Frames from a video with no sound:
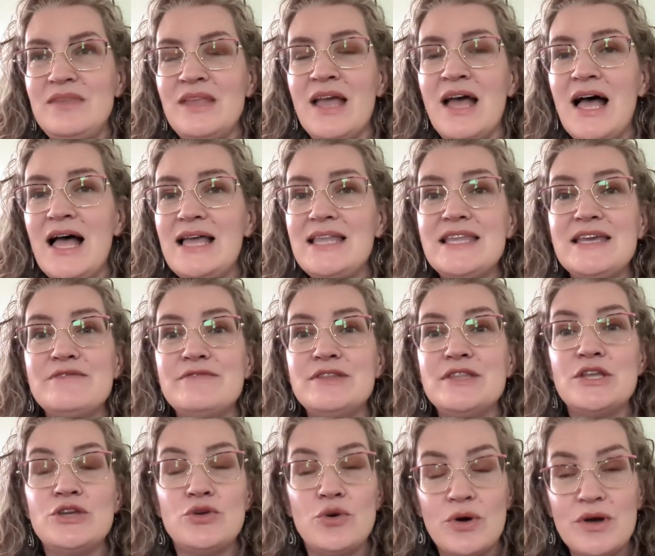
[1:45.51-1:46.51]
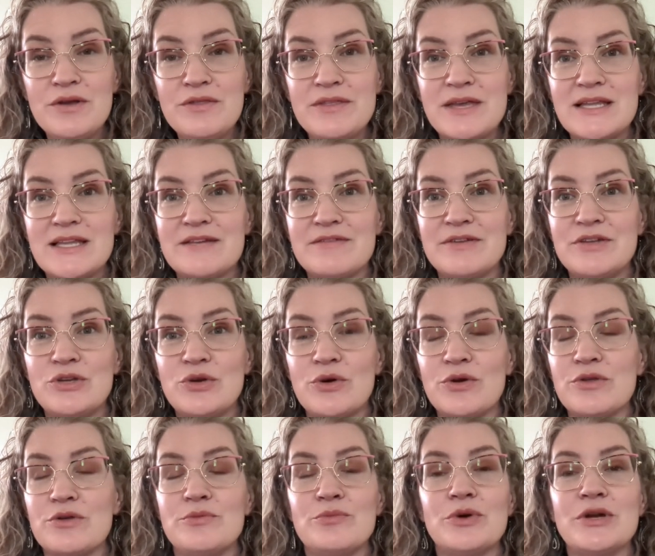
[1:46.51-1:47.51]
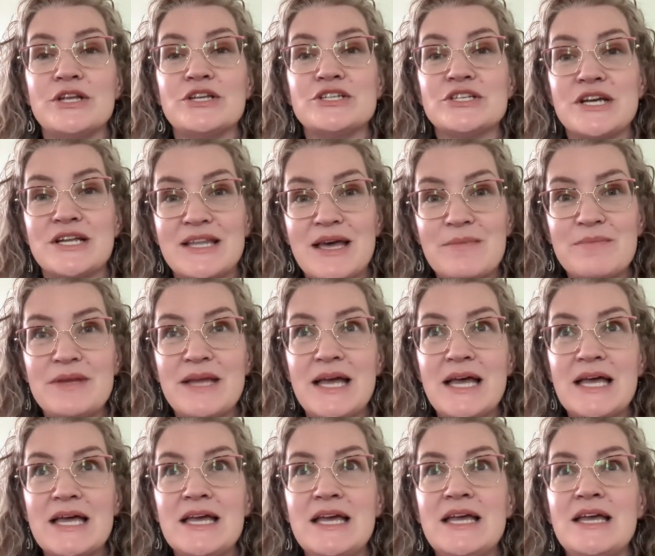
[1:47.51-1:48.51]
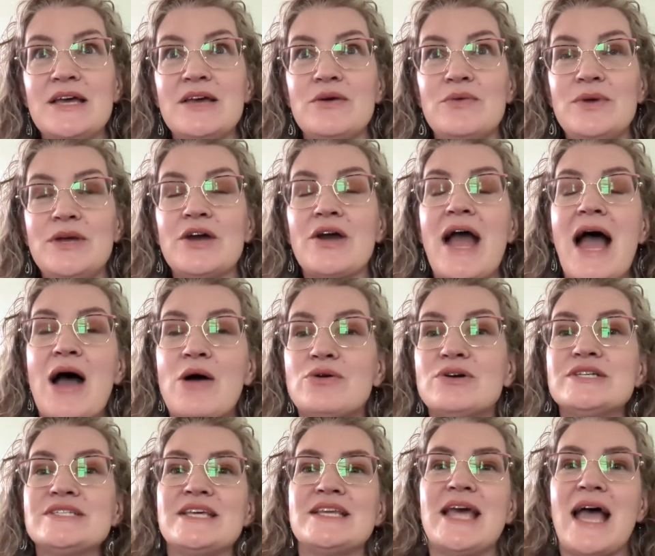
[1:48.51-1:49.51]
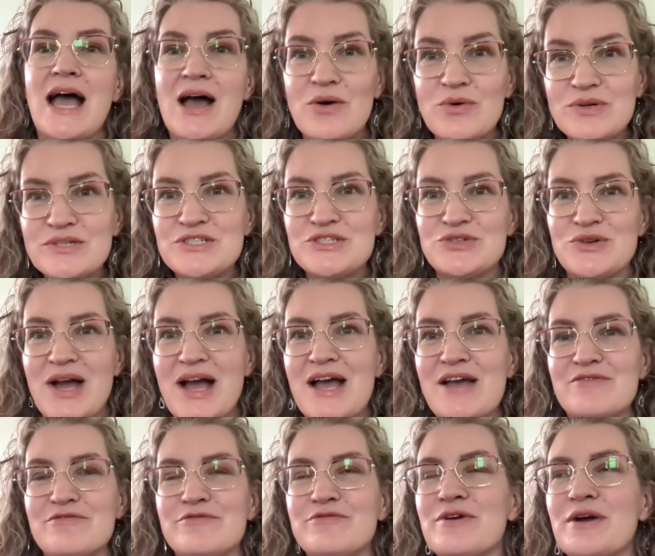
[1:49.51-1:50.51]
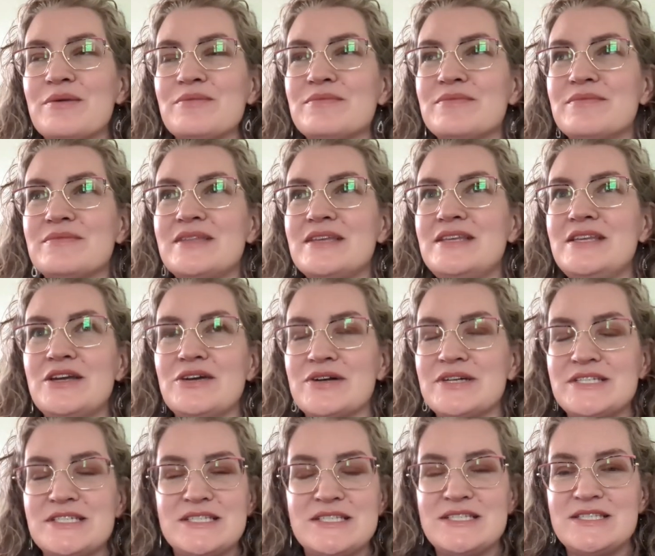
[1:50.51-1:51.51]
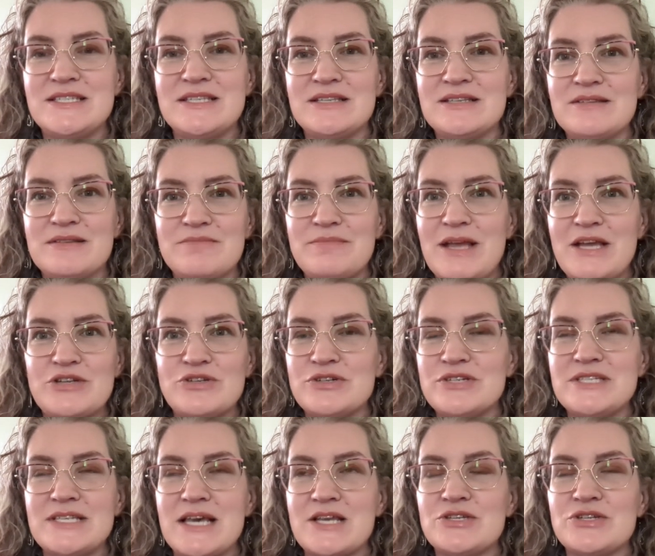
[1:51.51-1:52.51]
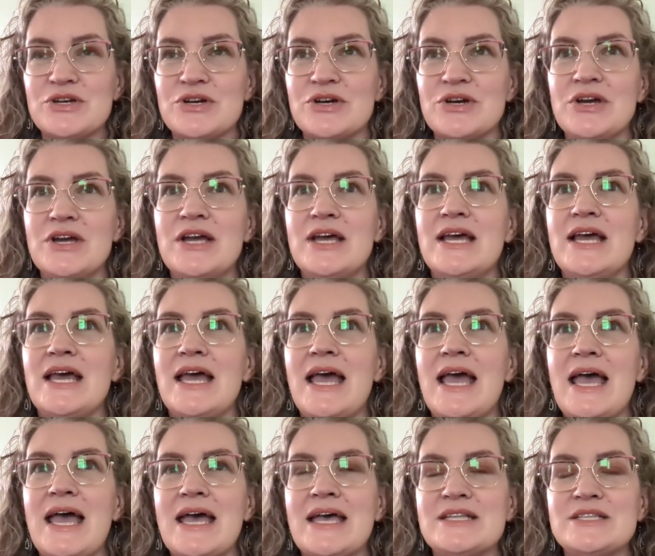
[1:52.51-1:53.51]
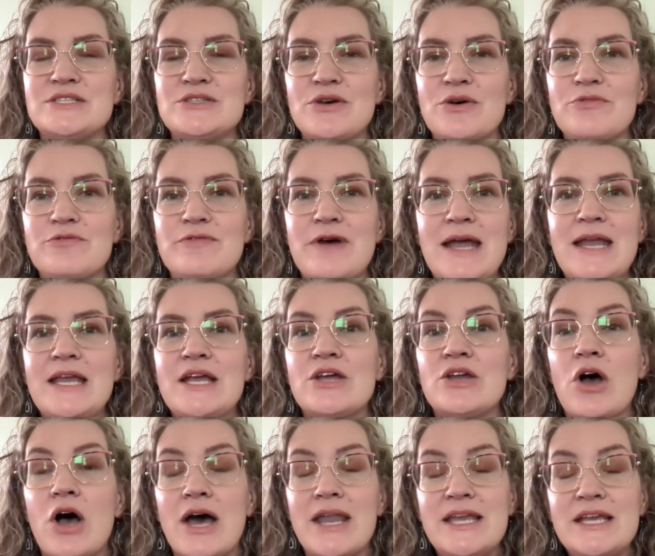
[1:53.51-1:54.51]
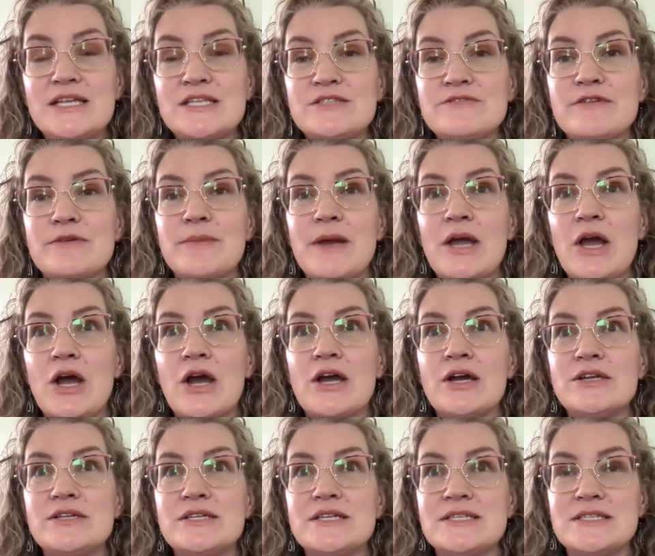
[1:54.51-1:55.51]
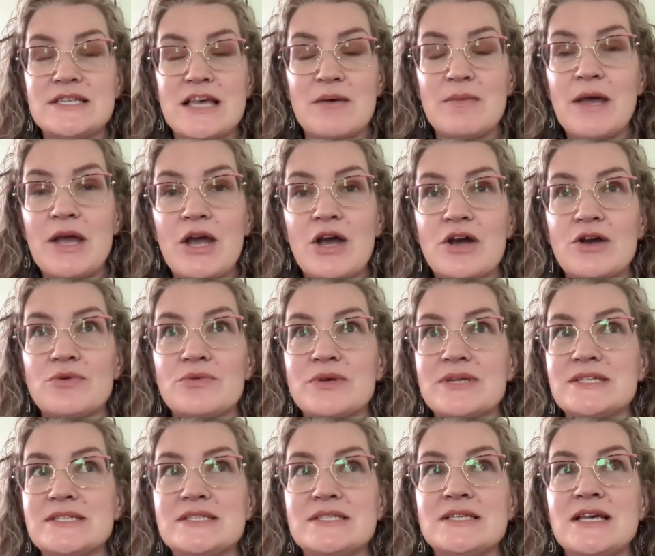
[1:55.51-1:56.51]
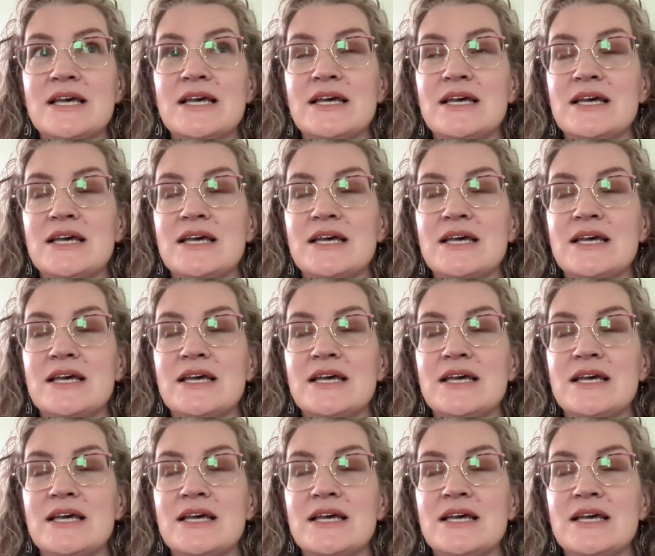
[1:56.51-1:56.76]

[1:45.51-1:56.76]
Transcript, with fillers: i live in the north i live in northern british columbia we are hours and hours drive from the nearest major center and so finding an audience for my art to sell my art was